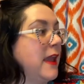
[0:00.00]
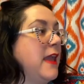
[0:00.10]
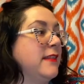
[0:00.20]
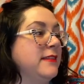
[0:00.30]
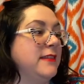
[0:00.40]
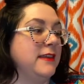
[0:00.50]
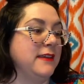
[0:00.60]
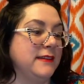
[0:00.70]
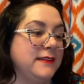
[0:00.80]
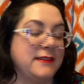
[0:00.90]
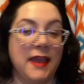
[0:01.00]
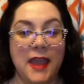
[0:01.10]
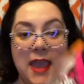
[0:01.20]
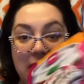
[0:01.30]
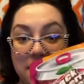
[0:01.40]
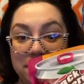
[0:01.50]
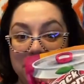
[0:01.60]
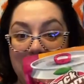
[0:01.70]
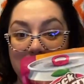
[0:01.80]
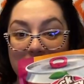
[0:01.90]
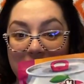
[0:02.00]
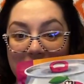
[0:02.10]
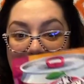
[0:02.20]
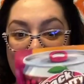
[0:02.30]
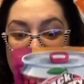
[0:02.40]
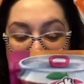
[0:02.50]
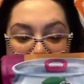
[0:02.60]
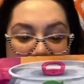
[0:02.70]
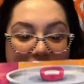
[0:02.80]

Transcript: this Hemp Flower. Ta-da!